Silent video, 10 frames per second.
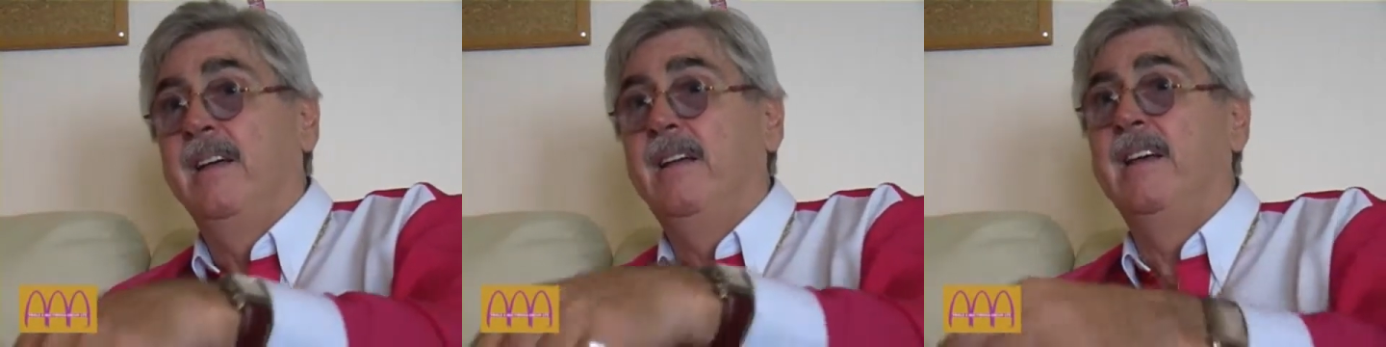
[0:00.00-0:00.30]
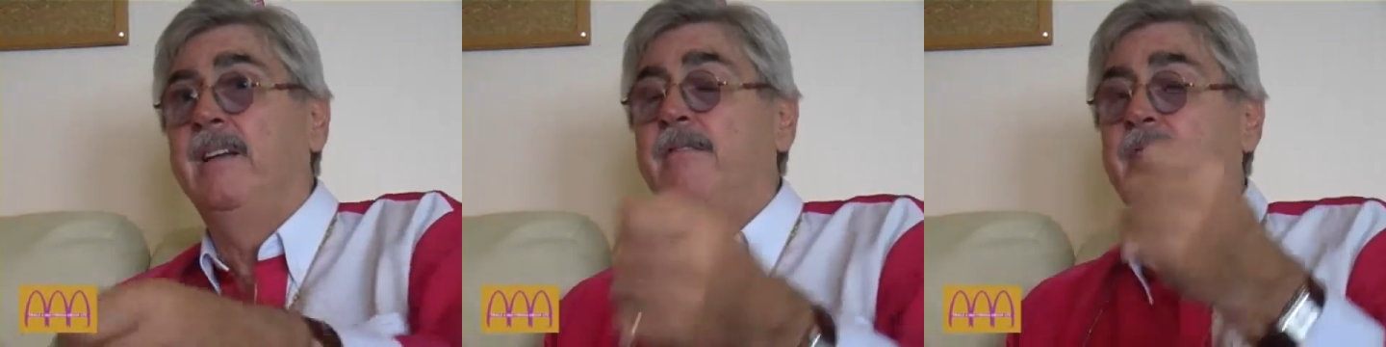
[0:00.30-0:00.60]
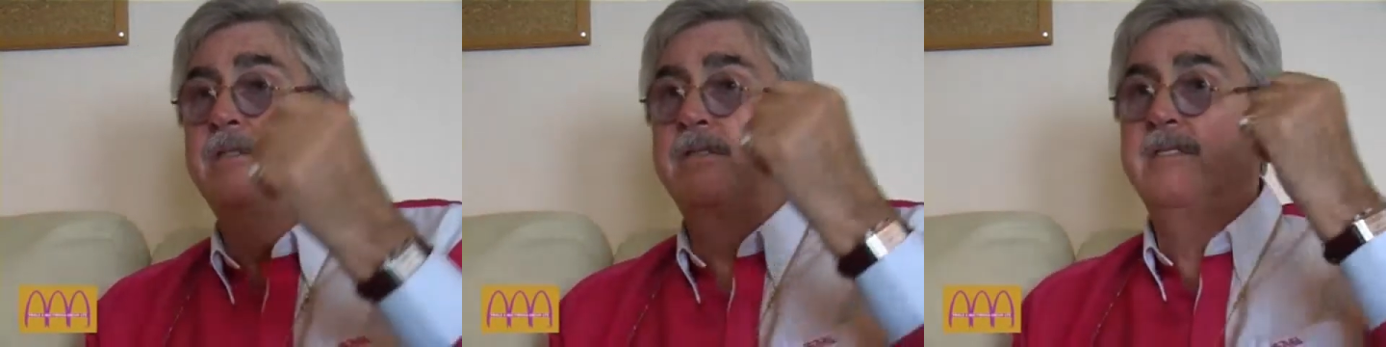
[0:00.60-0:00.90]
He then
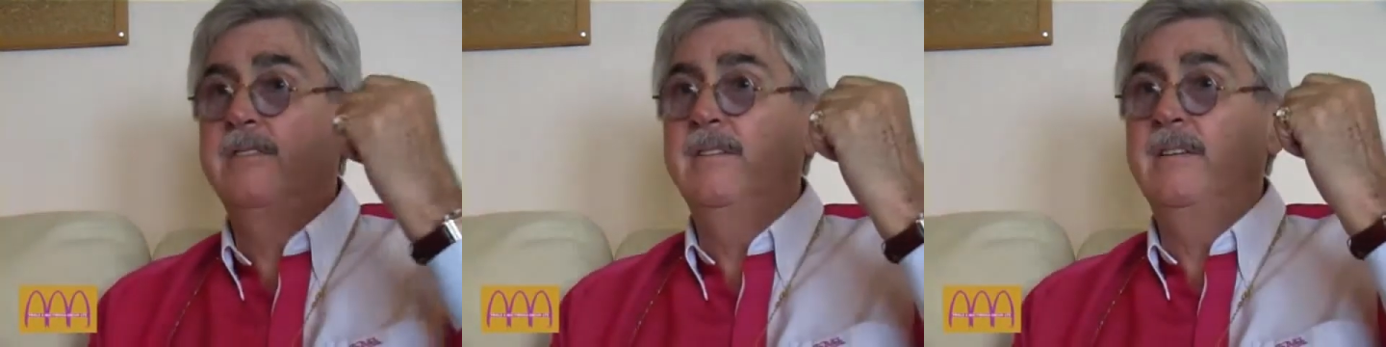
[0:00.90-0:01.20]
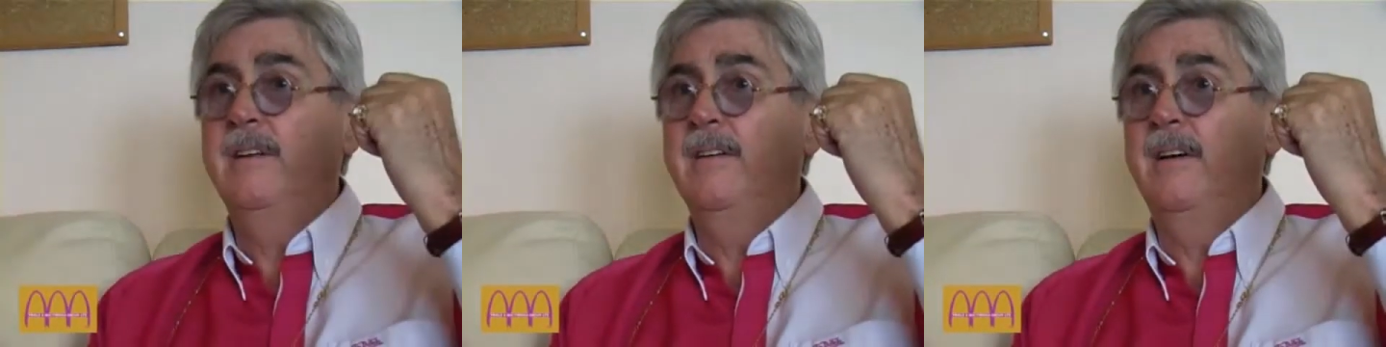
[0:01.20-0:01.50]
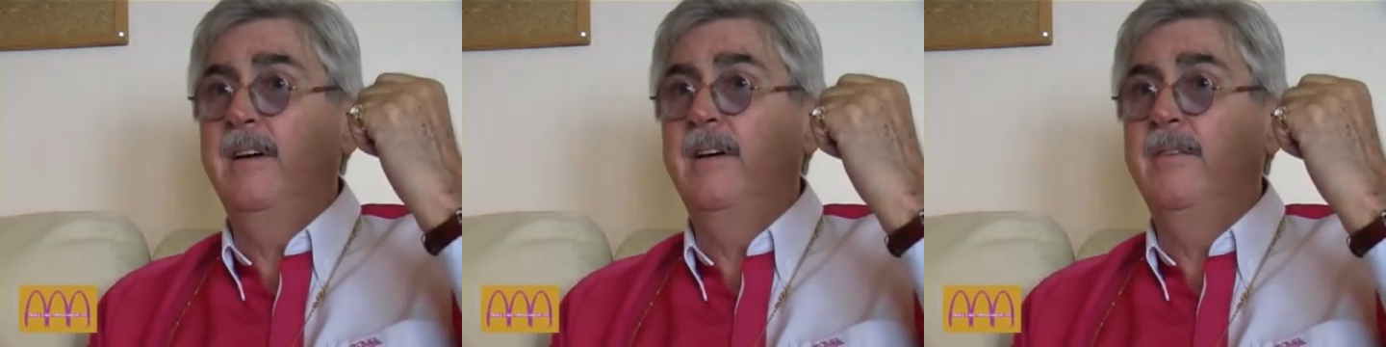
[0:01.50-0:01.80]
phones
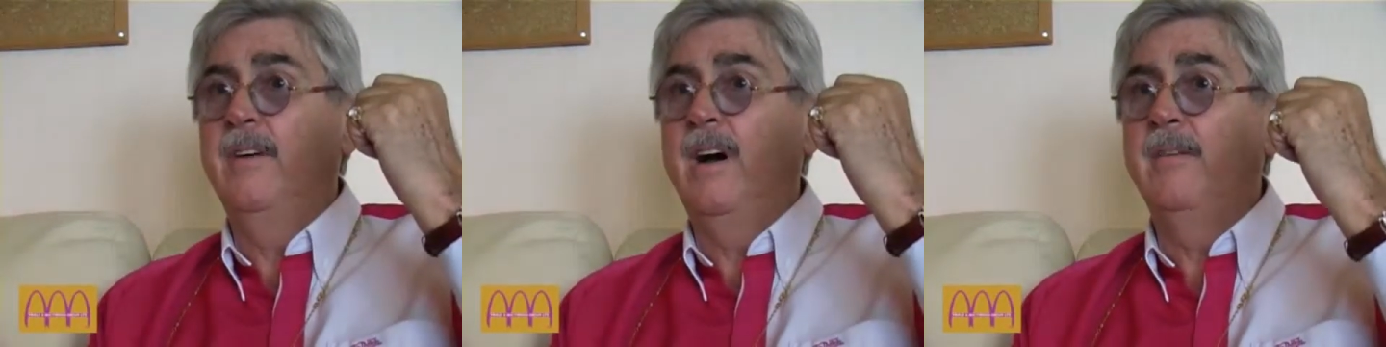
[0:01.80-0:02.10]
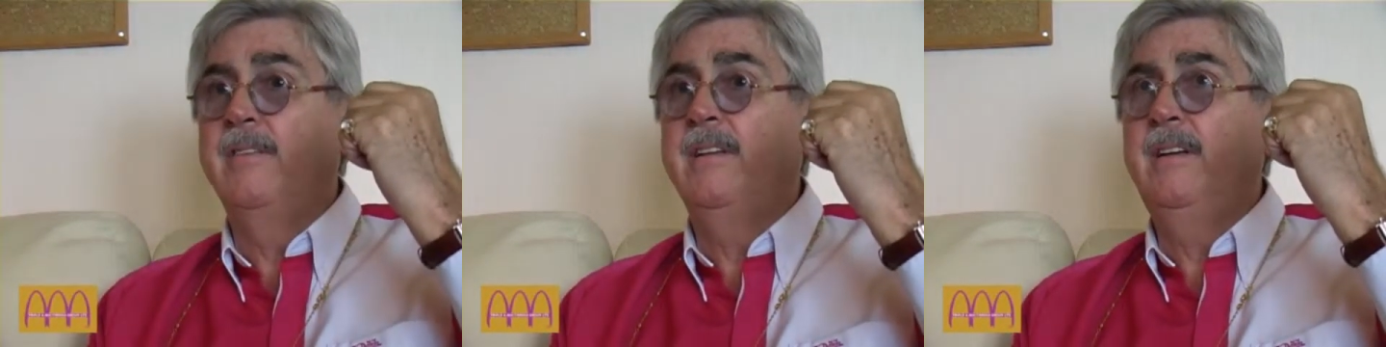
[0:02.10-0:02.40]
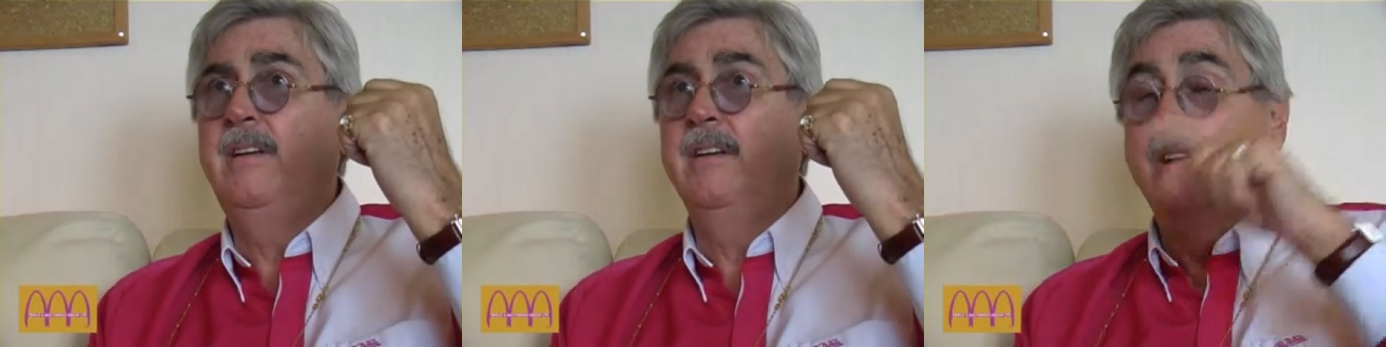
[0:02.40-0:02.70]
either
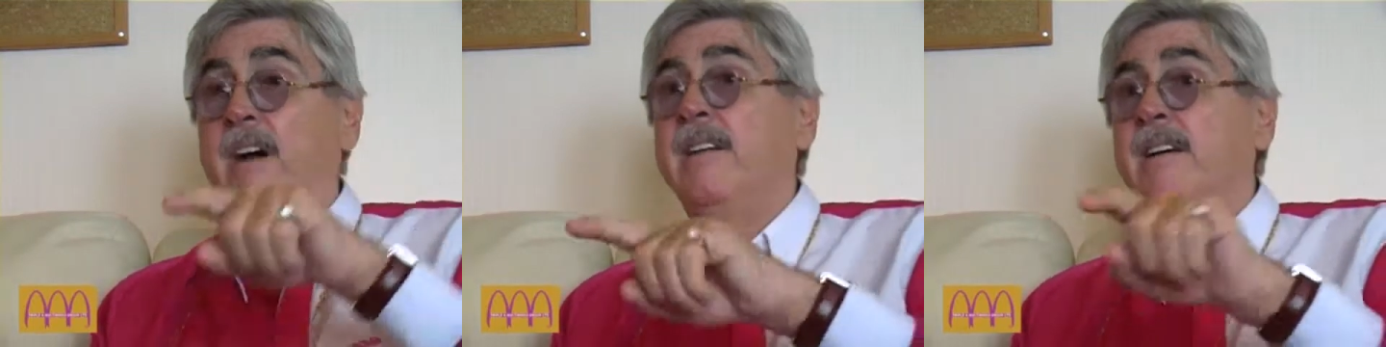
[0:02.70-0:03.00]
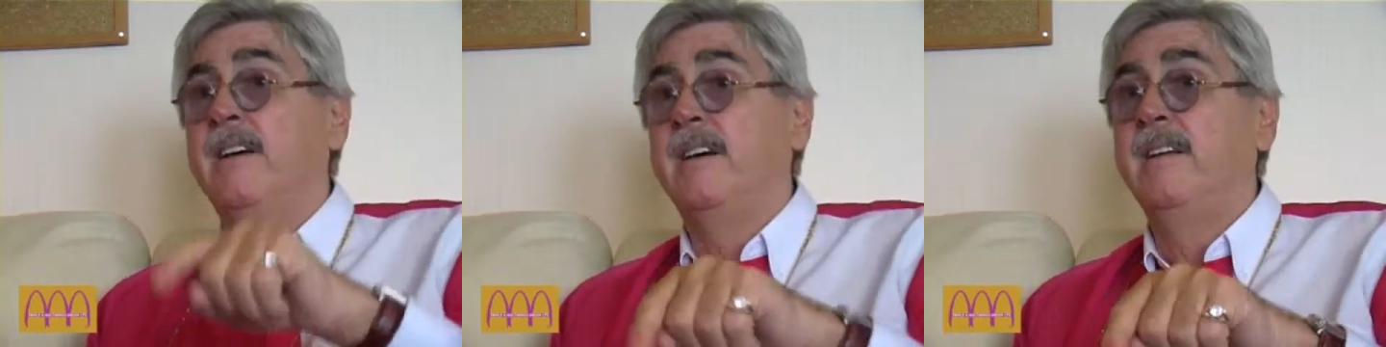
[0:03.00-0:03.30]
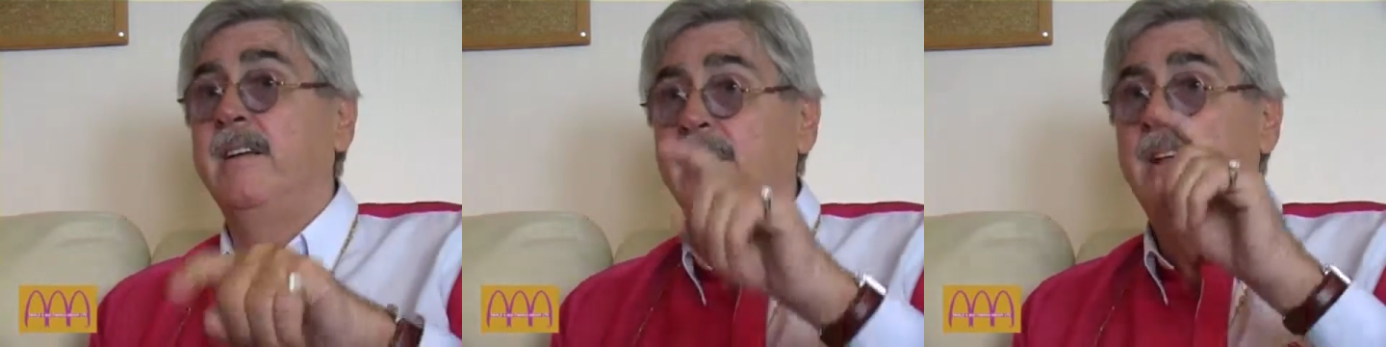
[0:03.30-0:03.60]
the 999.